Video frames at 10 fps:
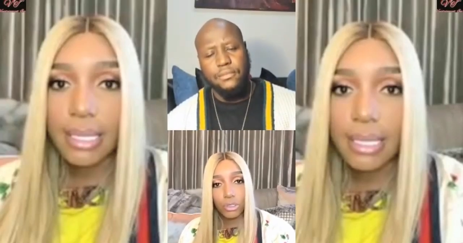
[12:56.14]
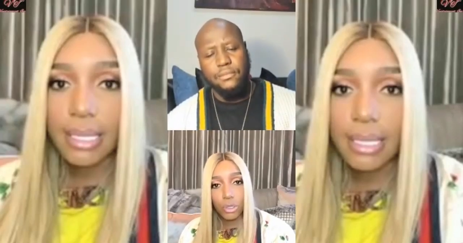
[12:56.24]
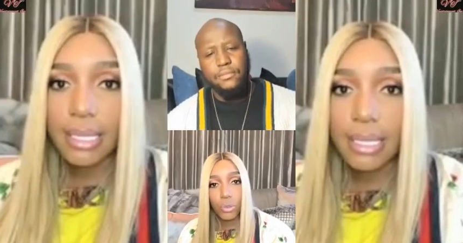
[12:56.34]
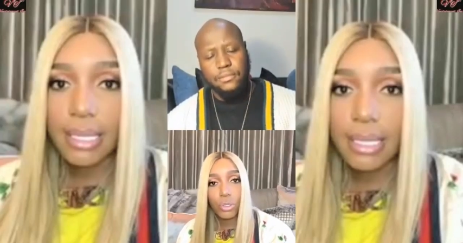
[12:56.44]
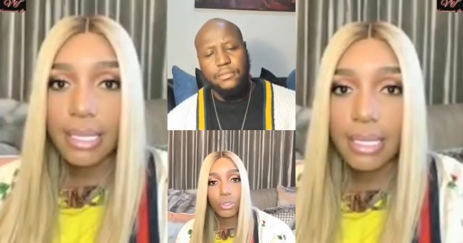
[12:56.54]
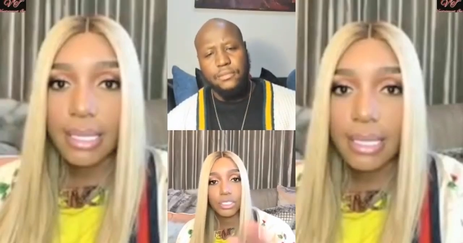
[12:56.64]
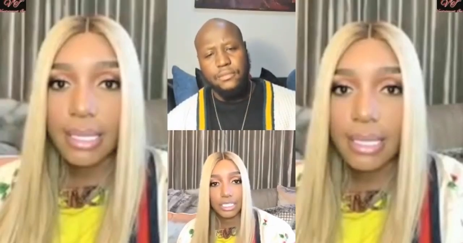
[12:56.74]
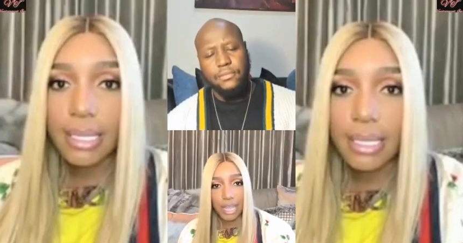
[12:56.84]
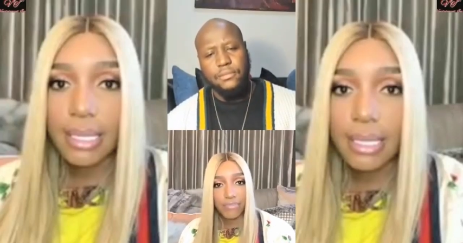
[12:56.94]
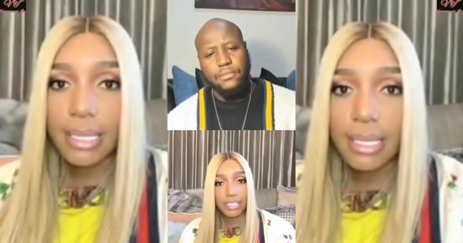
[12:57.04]
Speaker 1: Google the
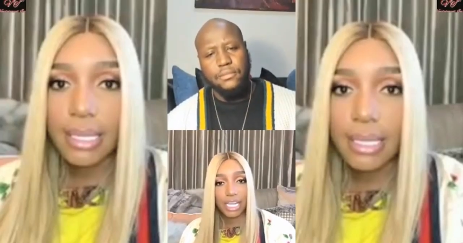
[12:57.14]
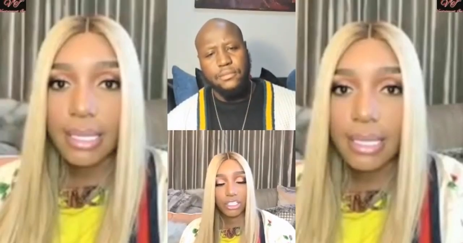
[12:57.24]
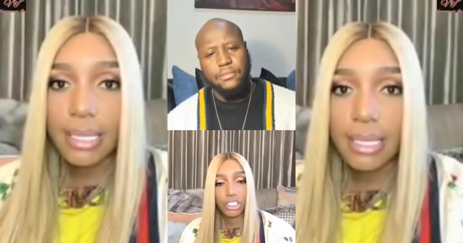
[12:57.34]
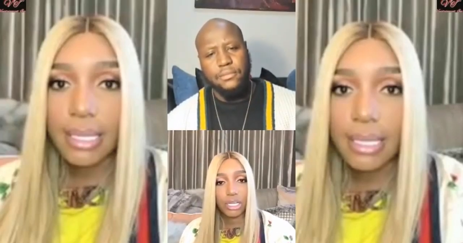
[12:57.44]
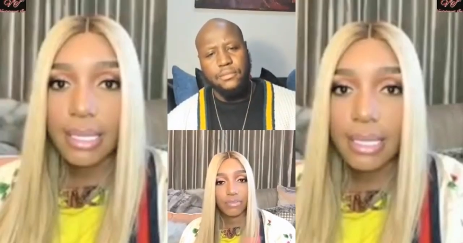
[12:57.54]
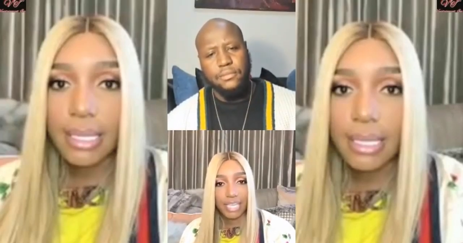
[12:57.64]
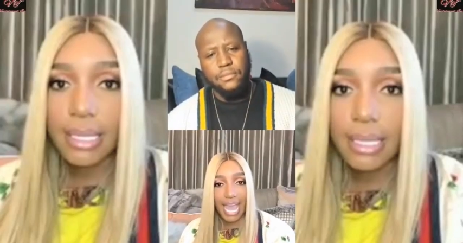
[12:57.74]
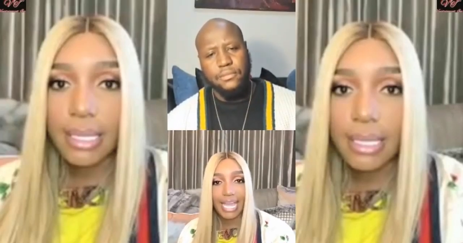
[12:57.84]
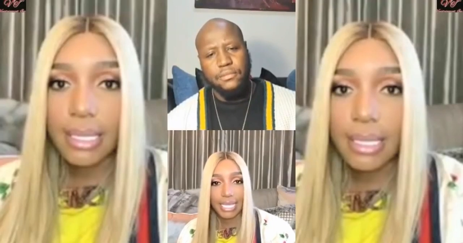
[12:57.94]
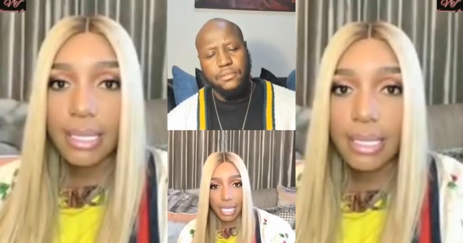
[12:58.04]
definition of
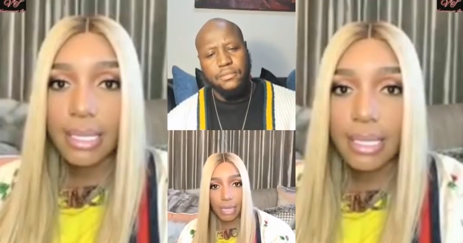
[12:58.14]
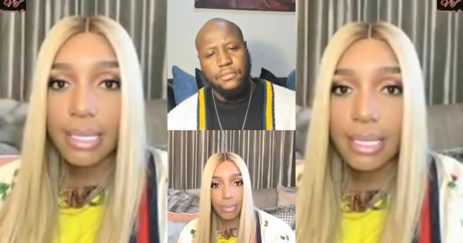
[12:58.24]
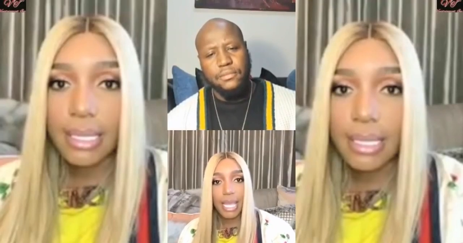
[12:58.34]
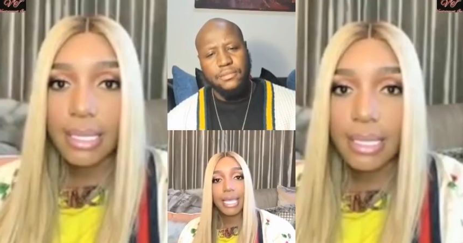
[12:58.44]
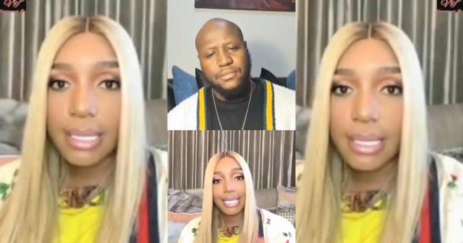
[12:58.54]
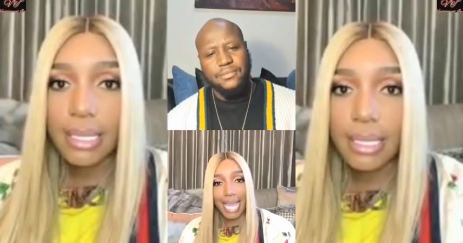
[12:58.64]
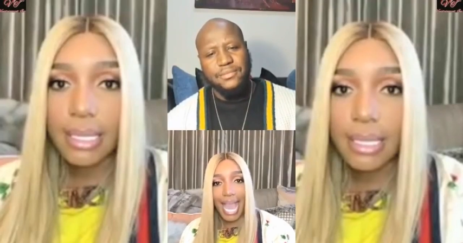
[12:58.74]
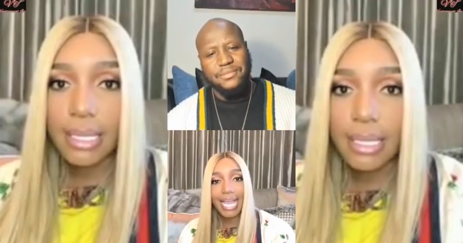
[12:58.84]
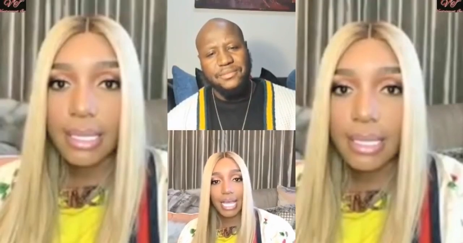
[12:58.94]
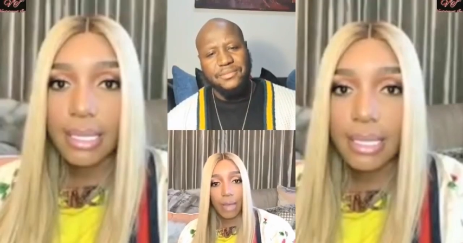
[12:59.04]
gang up.
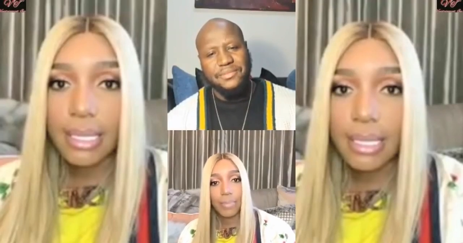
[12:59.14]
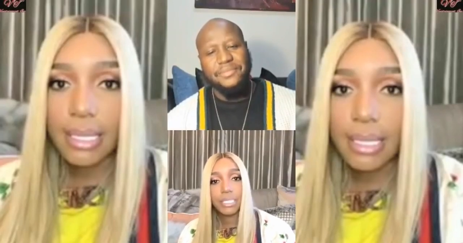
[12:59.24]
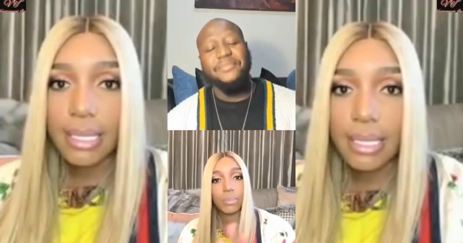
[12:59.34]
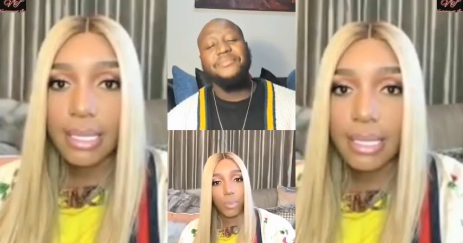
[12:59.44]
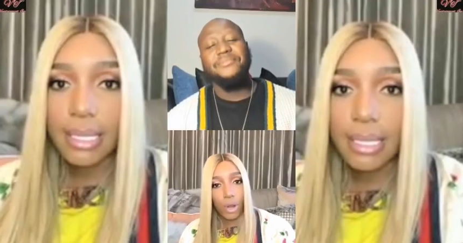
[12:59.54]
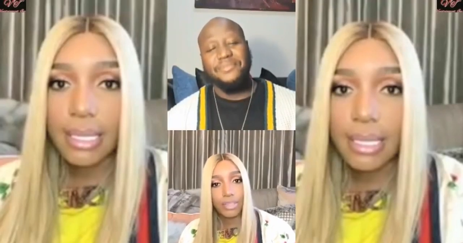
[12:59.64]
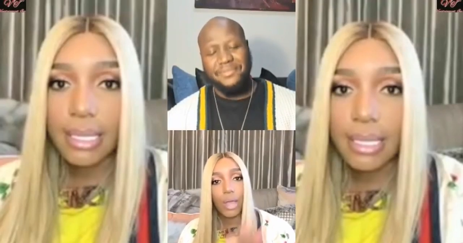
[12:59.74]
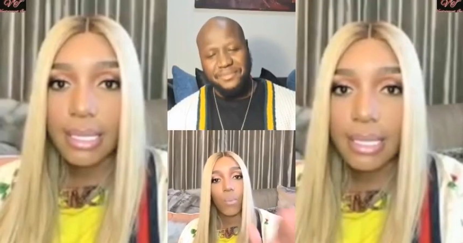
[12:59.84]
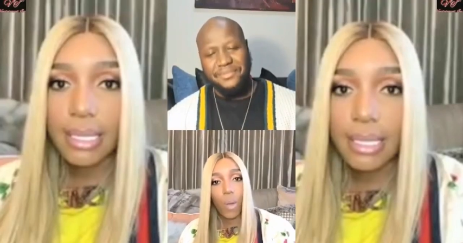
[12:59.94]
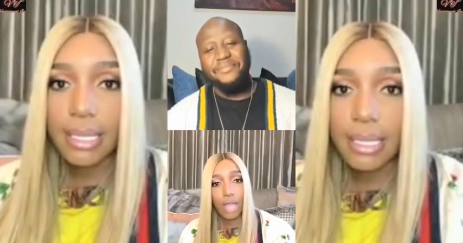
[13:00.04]
Gang up is more
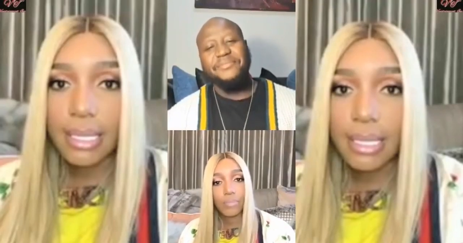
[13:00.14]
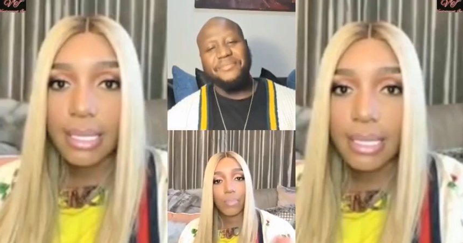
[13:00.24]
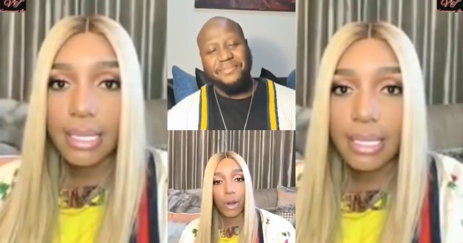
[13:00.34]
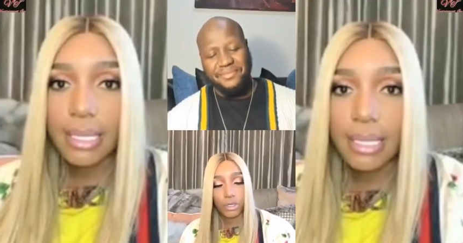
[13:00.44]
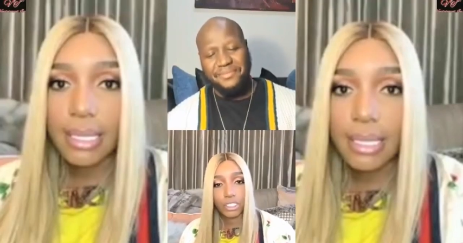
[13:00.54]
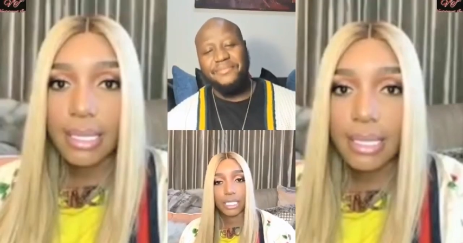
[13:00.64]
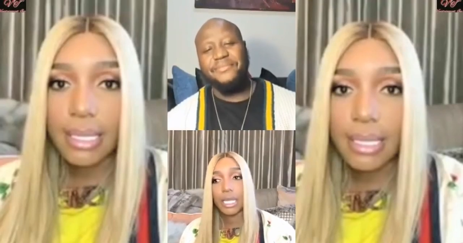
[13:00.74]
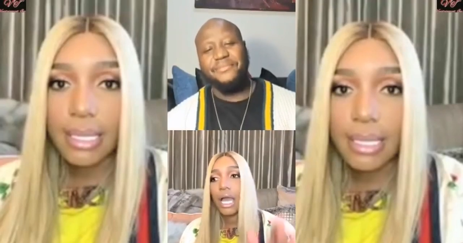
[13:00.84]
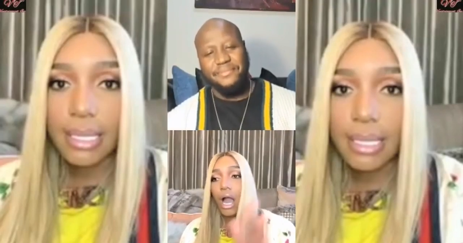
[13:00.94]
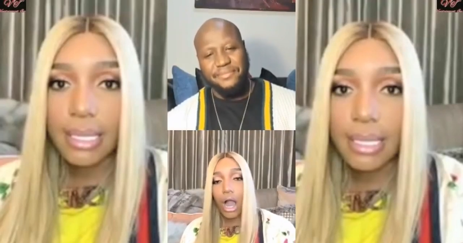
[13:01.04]
than one person
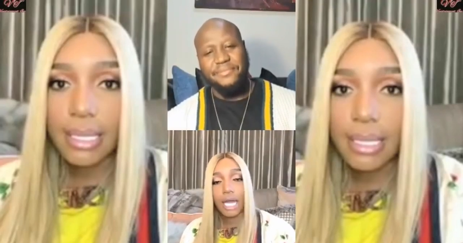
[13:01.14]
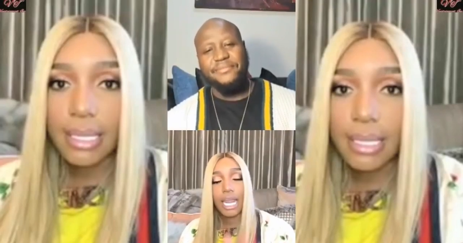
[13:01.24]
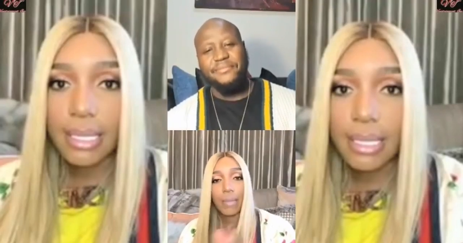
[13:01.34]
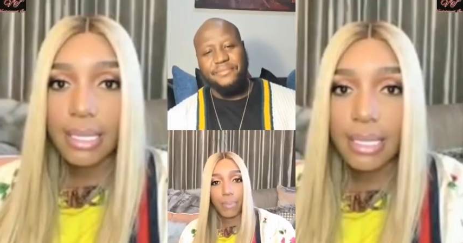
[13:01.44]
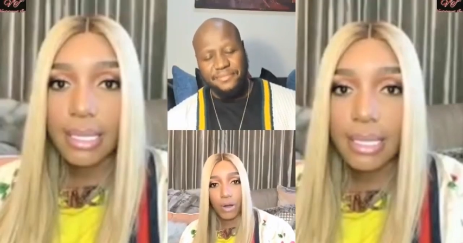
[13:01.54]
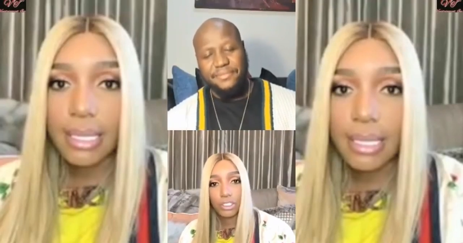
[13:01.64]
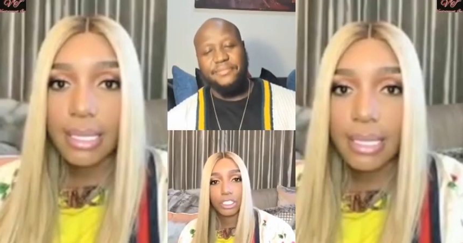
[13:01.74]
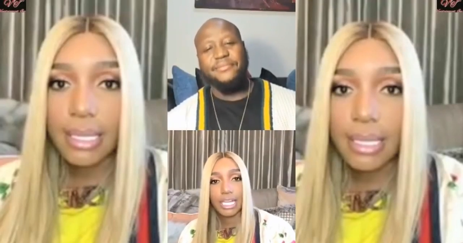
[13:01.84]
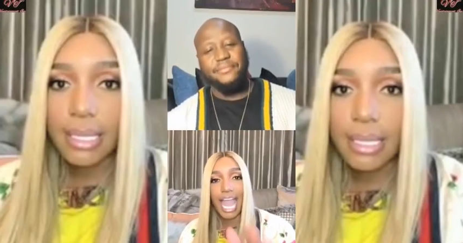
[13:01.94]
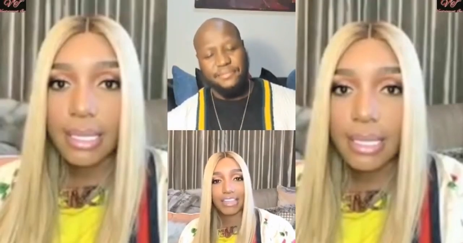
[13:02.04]
on a
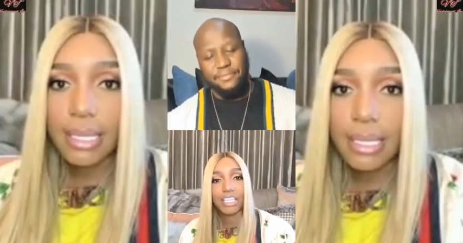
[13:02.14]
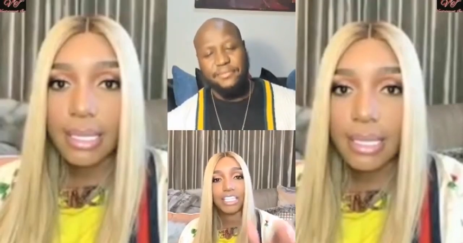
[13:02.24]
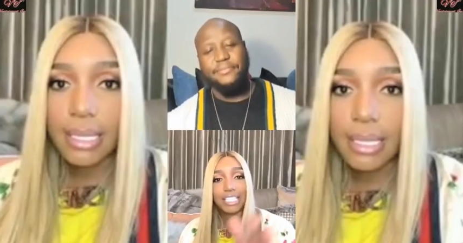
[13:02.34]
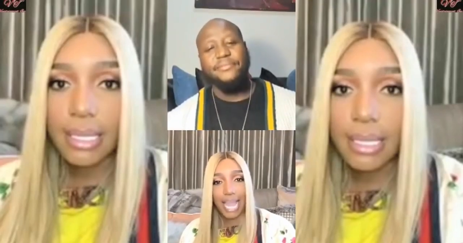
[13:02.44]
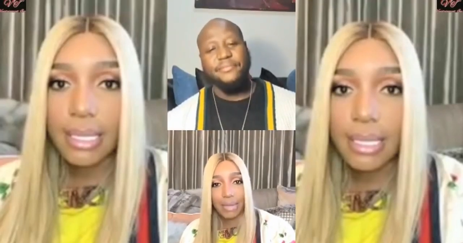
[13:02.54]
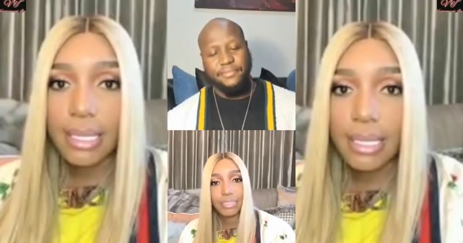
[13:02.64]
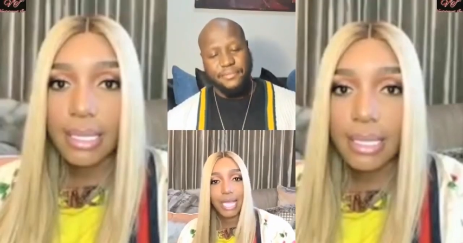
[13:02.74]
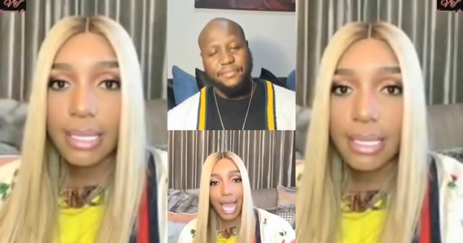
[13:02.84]
person at the same